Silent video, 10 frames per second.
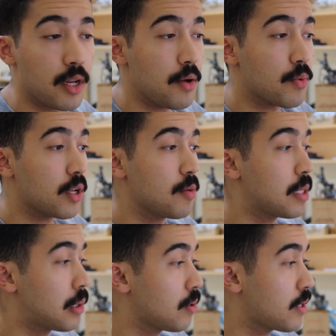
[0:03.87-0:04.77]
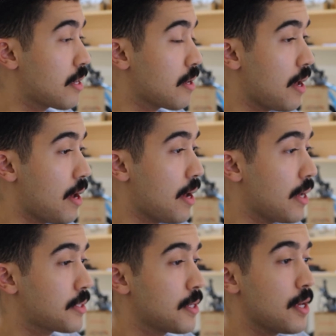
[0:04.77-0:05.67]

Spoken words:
Today we're going to be looking at